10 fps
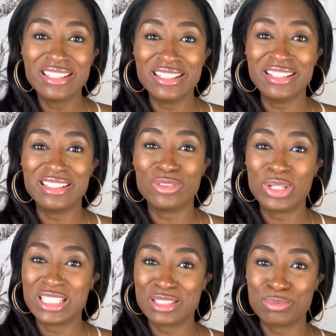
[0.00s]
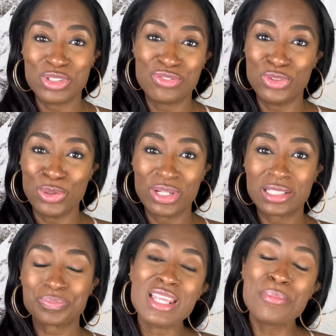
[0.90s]
then we could just move forward.
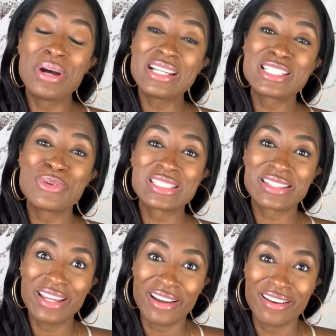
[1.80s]
But she wasn't there.